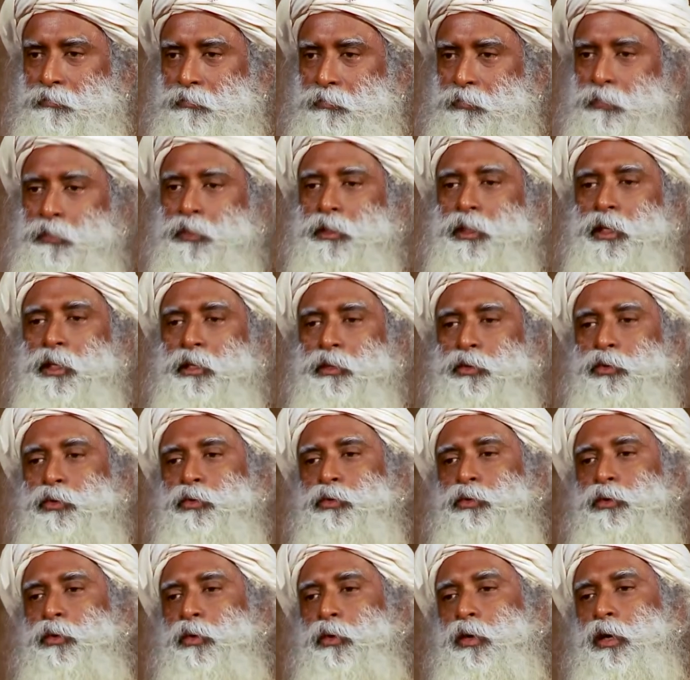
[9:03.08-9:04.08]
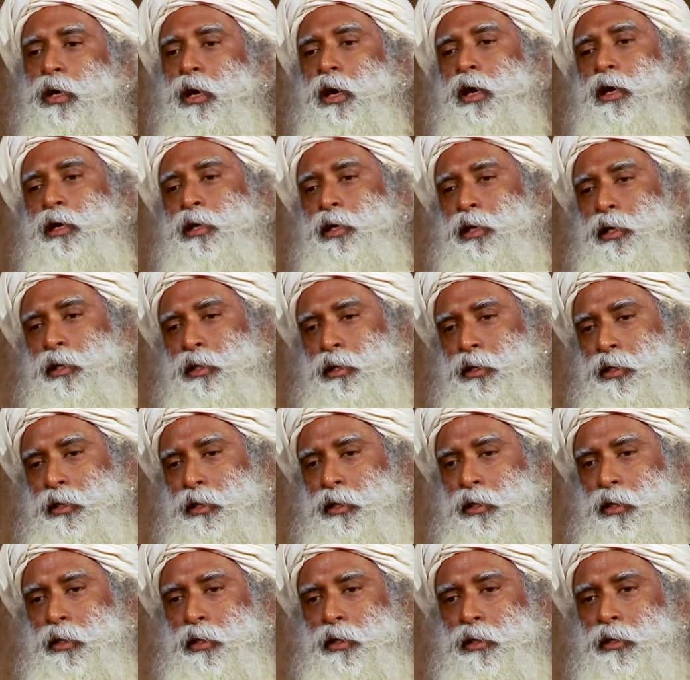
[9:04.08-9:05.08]
Then you know kala,
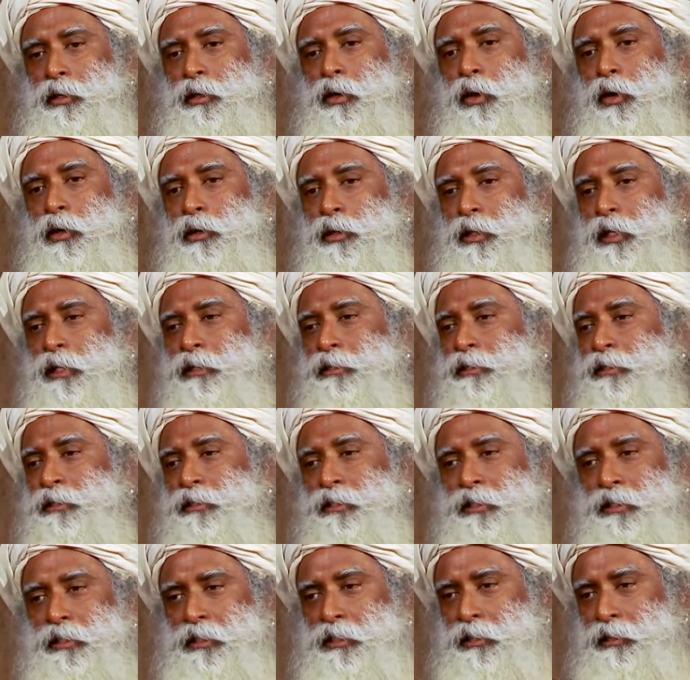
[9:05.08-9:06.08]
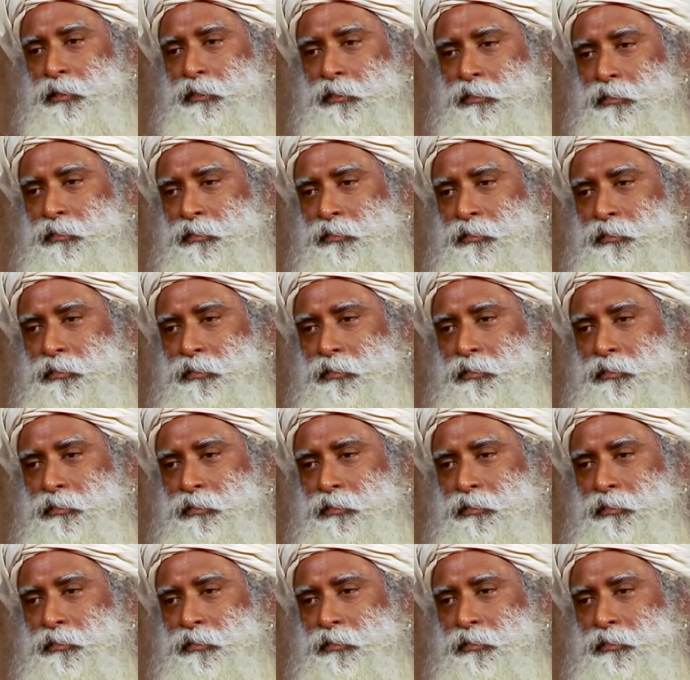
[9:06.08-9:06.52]
not as three,